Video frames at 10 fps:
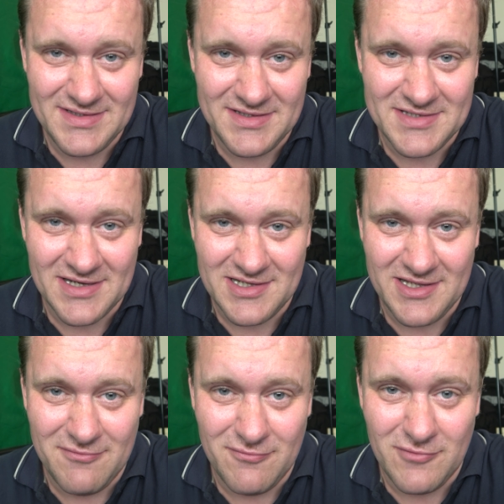
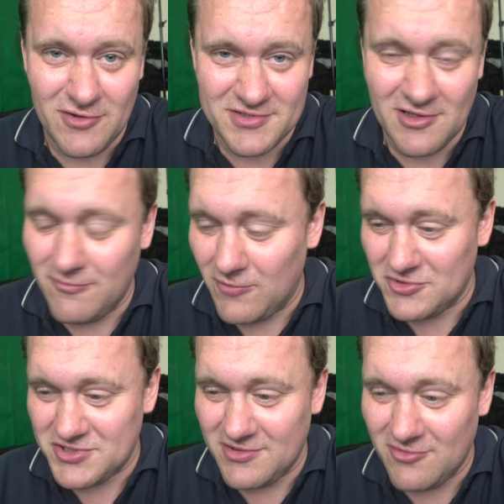exactly what I used to like
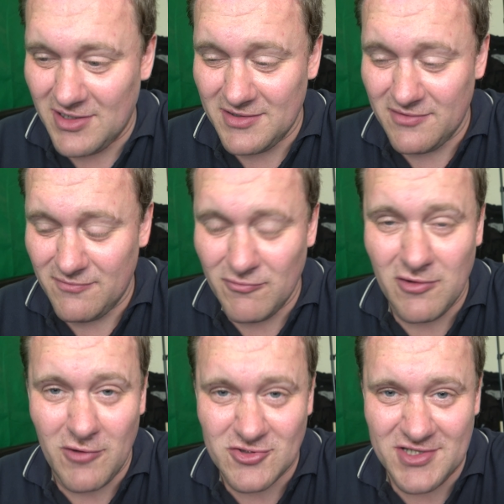watching like, and
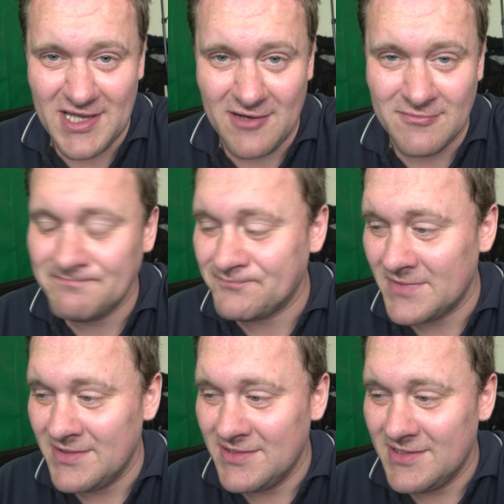what I watch now.
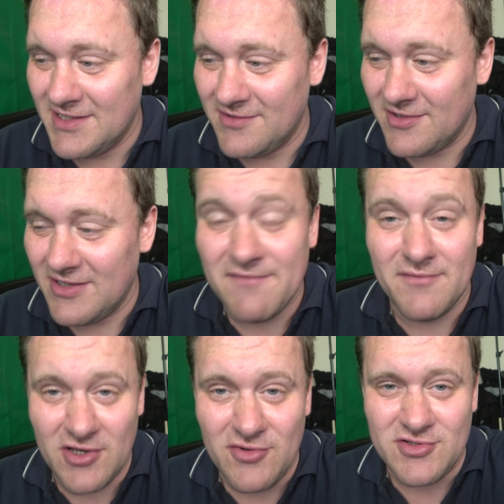And uh, even
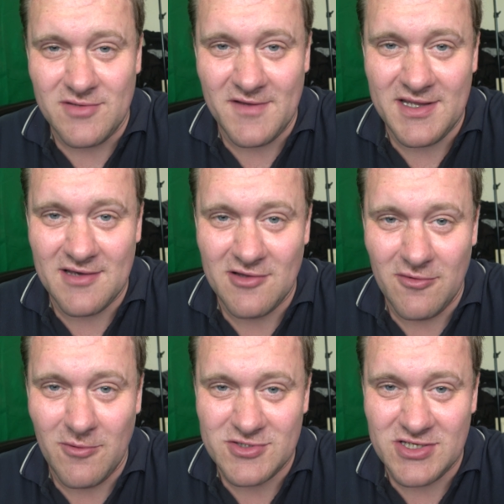YouTube videos, I
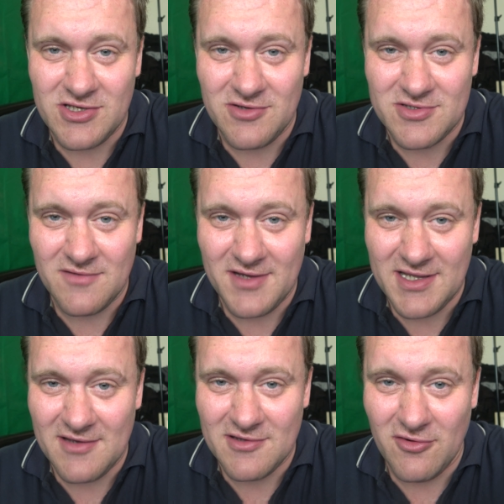am watching YouTube
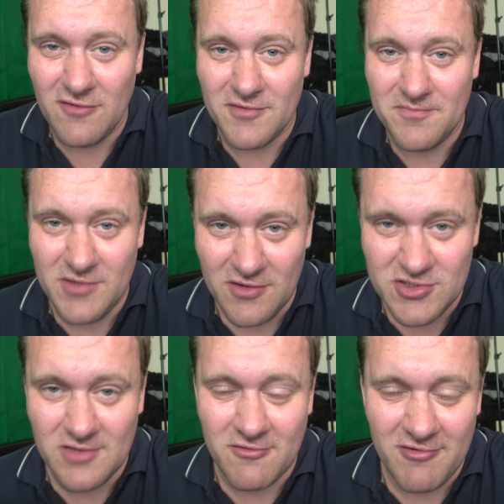videos, all other
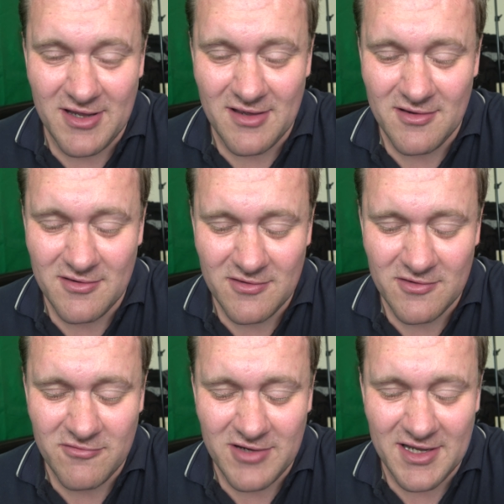YouTube crea
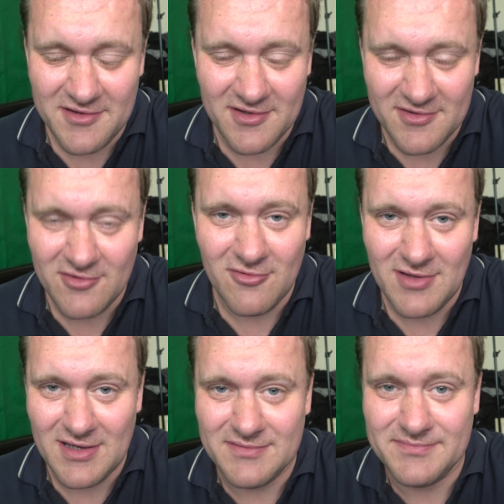creators and all
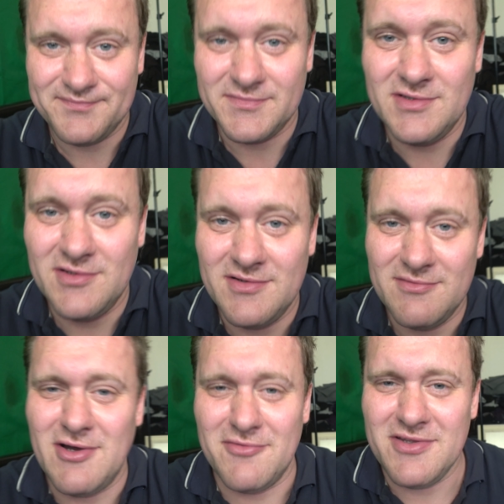that. And
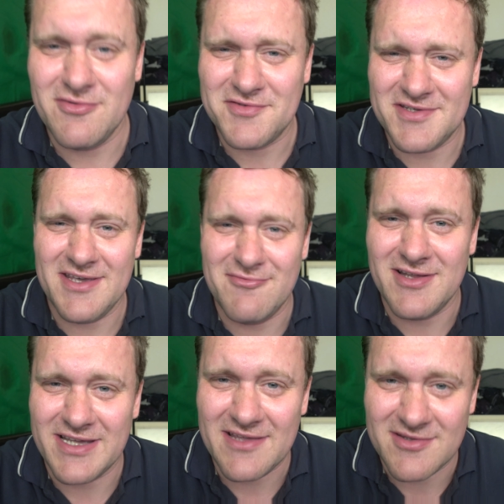well, you'll see
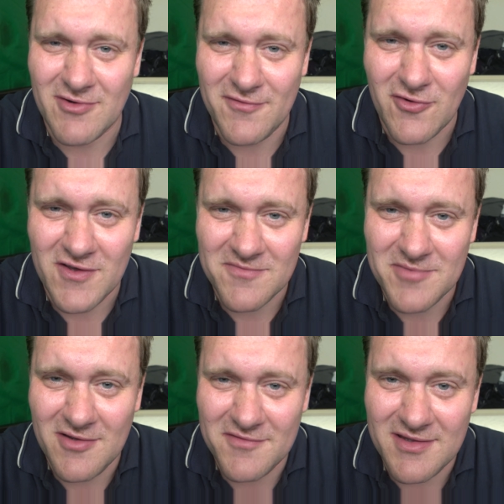when I get to my 40th
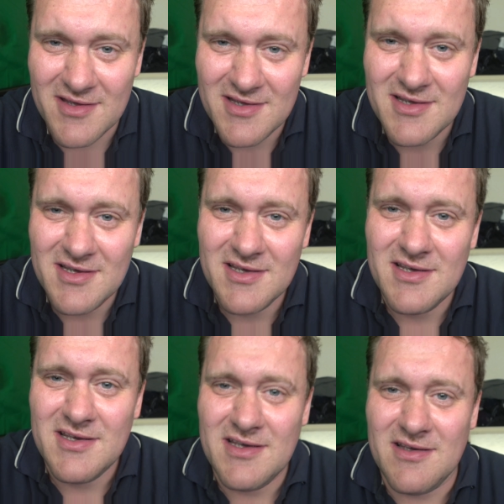
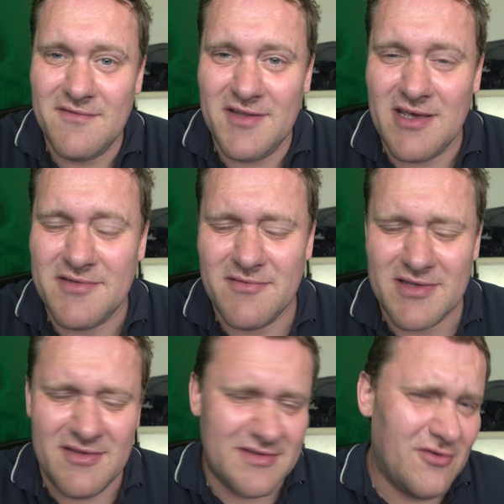birthday uh, video. So
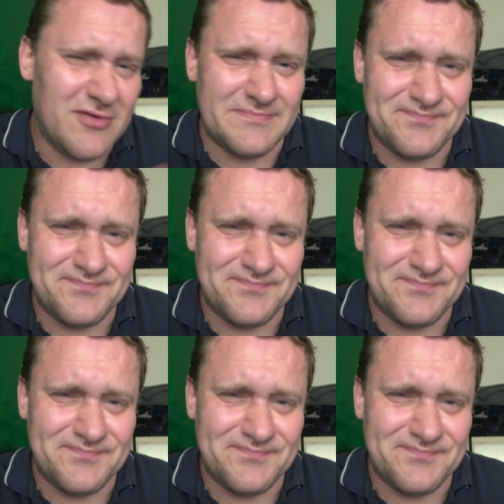it's like